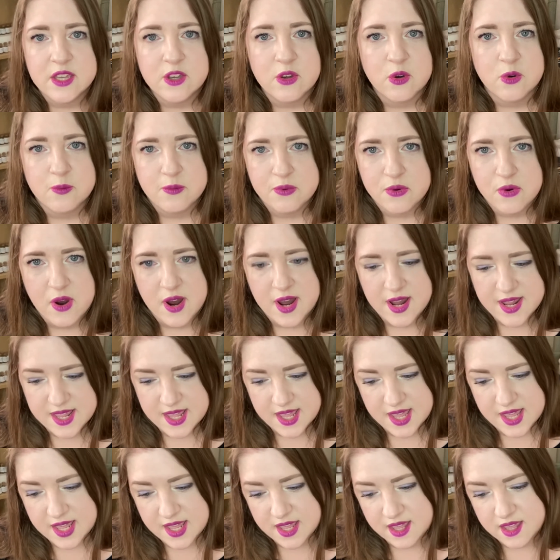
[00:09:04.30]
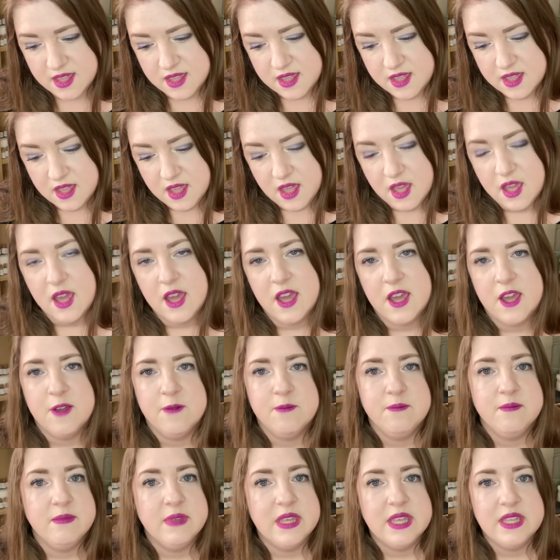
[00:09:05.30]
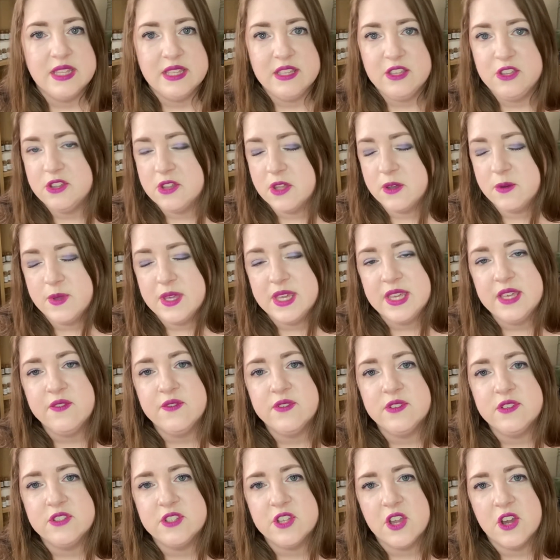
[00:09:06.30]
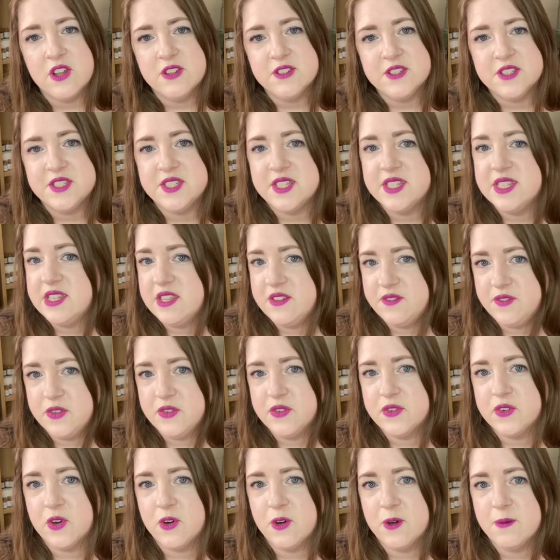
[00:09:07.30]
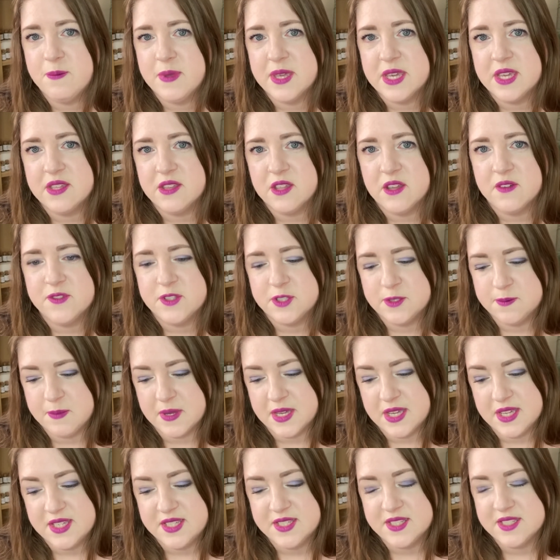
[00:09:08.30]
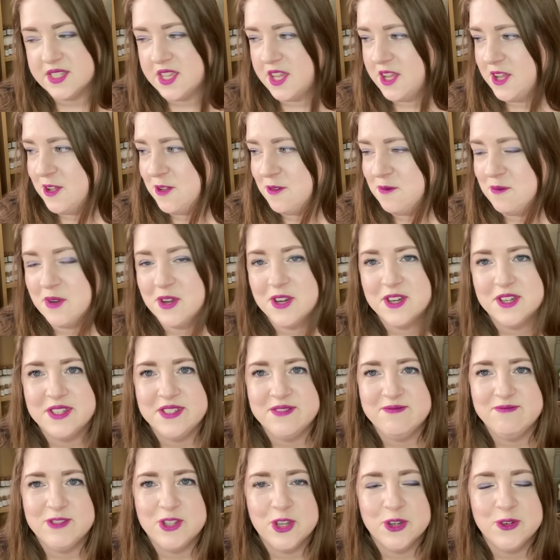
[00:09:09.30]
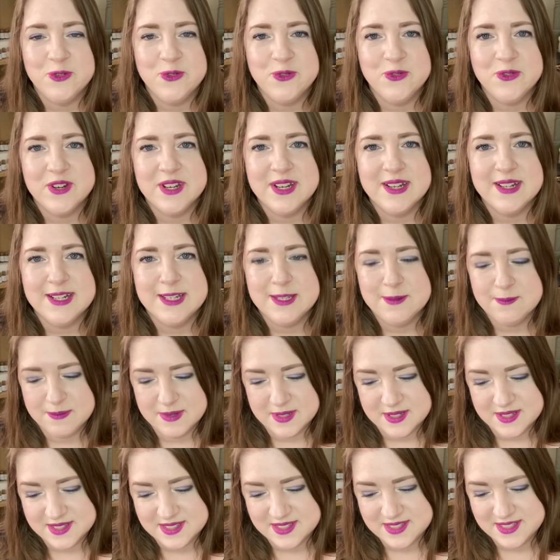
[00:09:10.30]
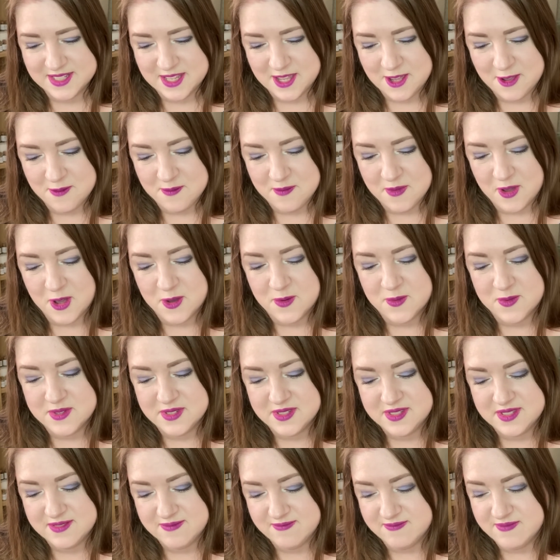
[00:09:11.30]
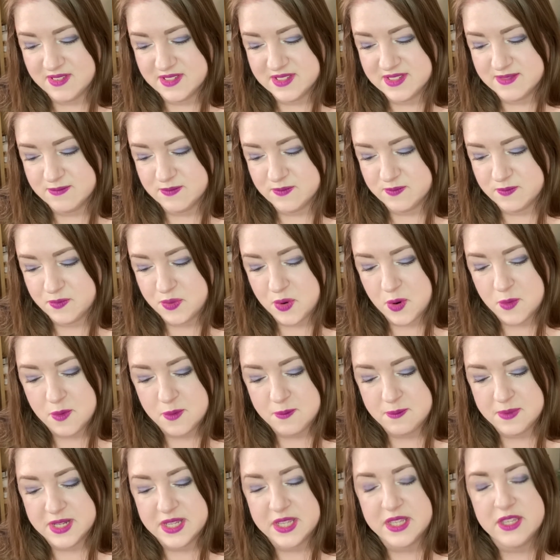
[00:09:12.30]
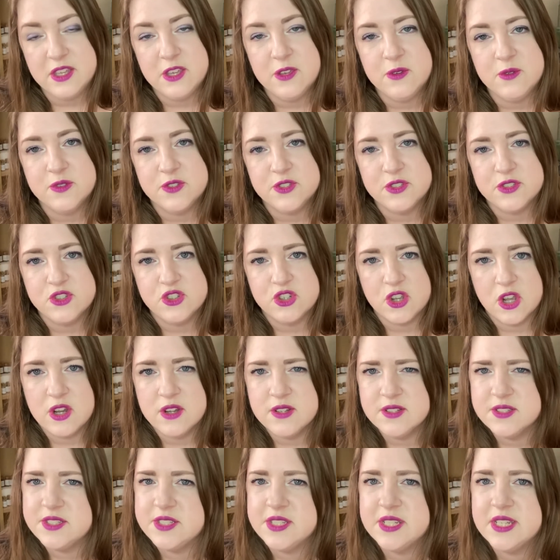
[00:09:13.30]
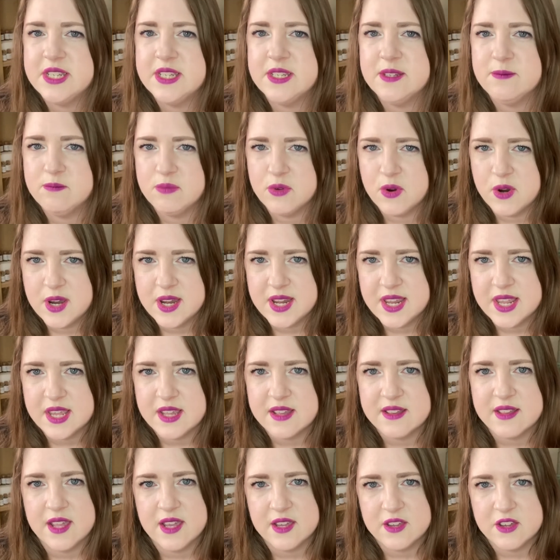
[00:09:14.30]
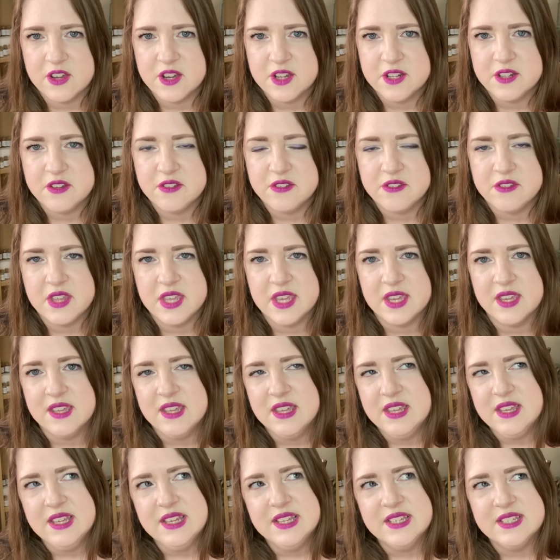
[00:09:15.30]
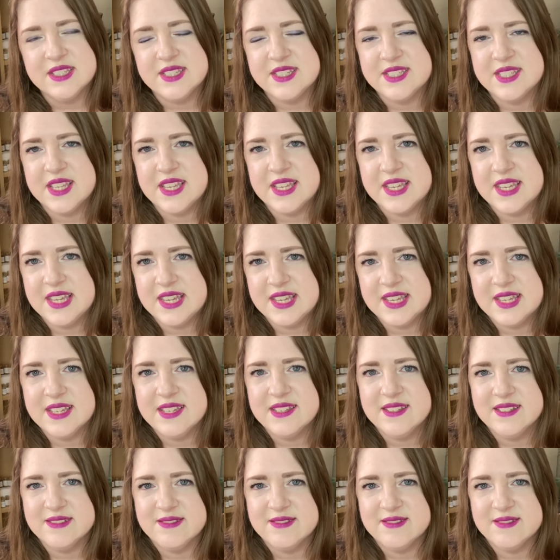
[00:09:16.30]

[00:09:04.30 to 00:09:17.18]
or praying, you know, even dancing if you've got a big enough space. I don't really, but I would probably use chanting, praying, that kind of thing. Singing,